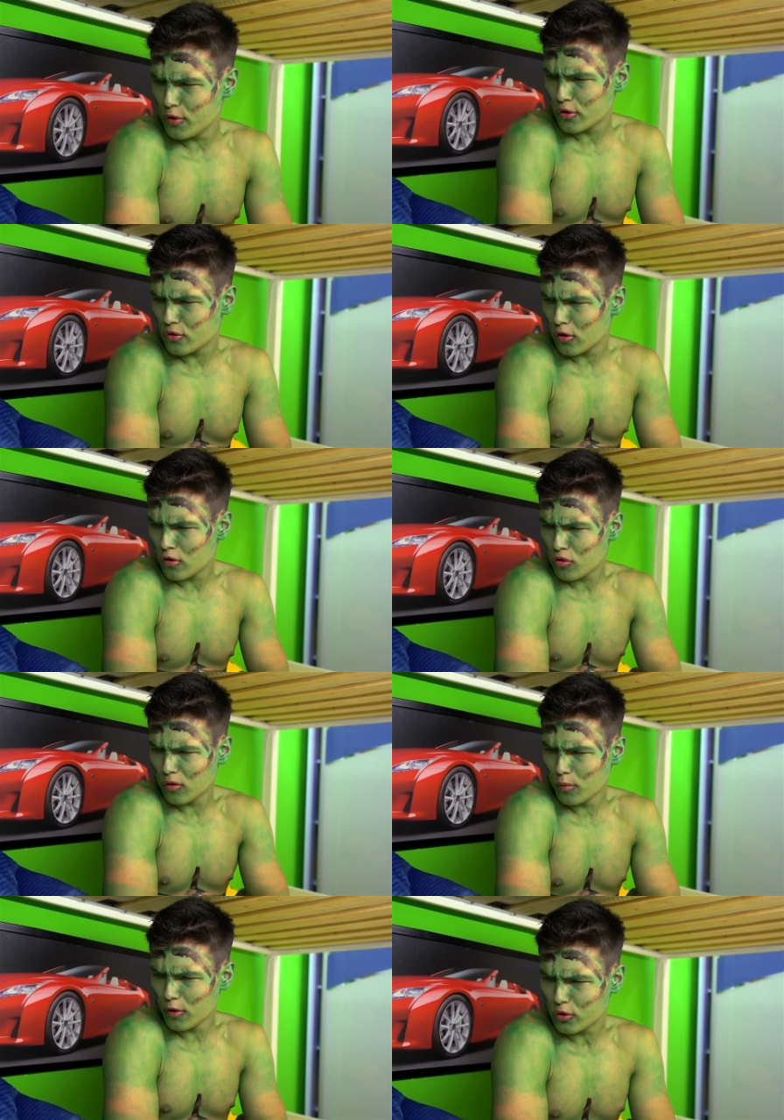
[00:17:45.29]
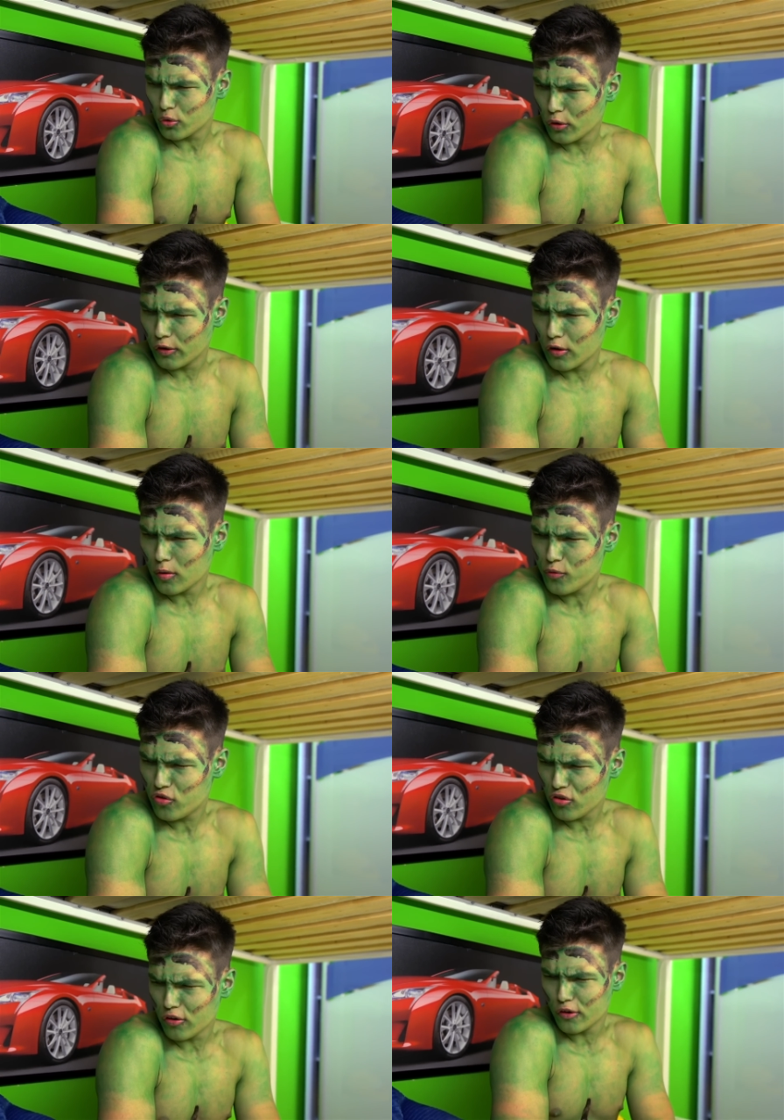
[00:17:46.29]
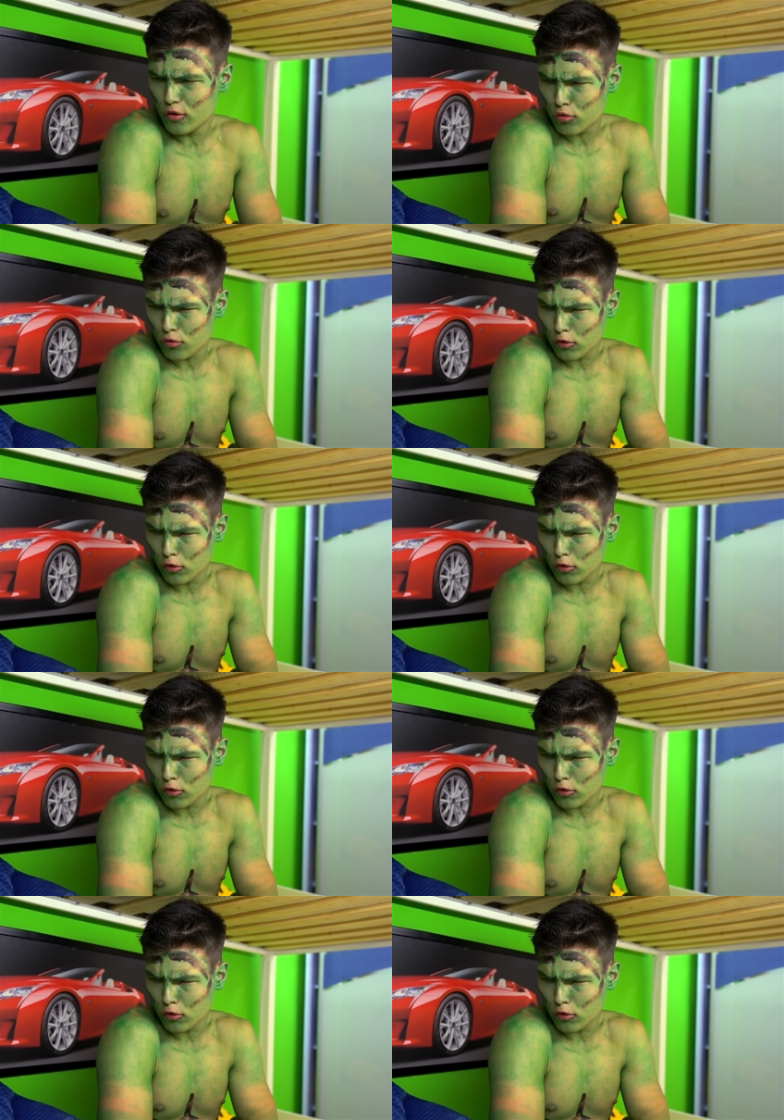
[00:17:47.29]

sad. No one wants to talk to